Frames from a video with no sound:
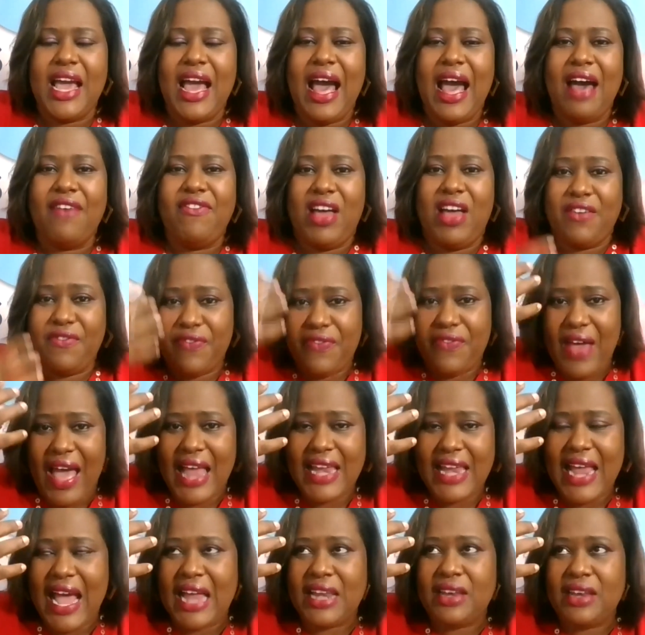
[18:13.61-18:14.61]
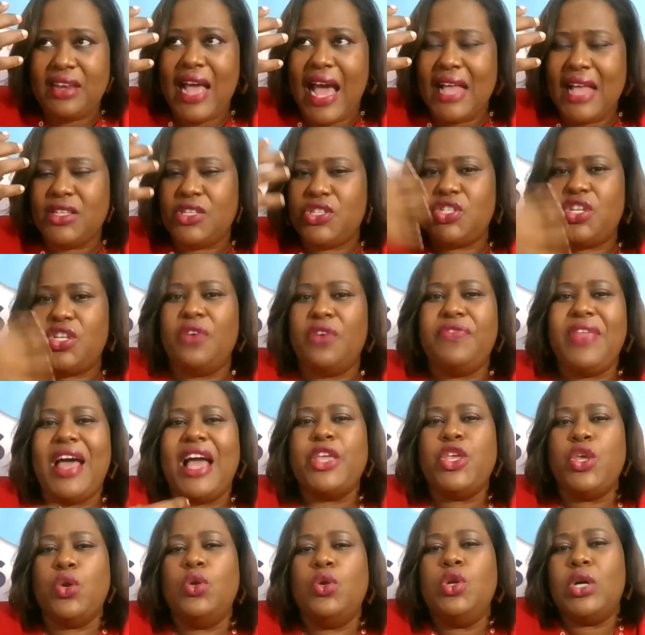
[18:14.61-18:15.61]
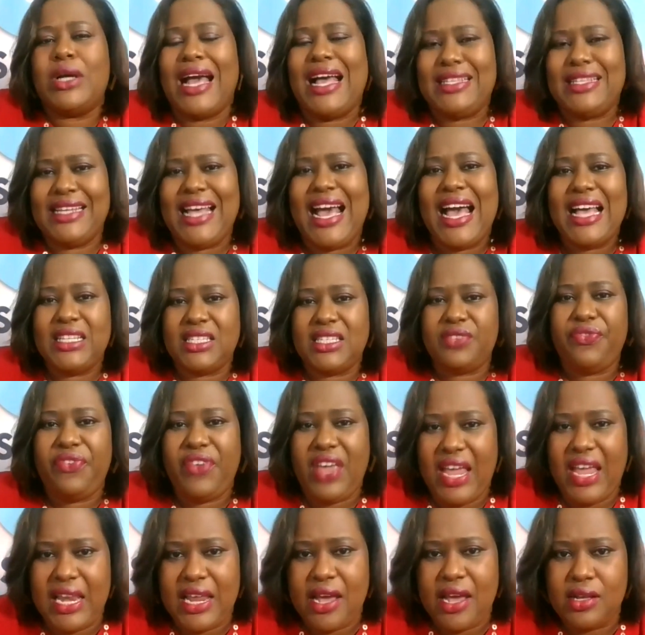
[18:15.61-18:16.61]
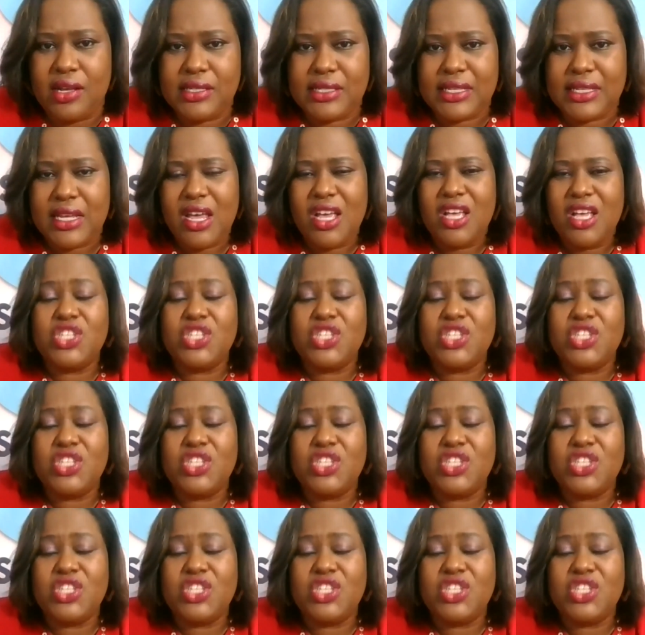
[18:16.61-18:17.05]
have and stuff that you look at as failures.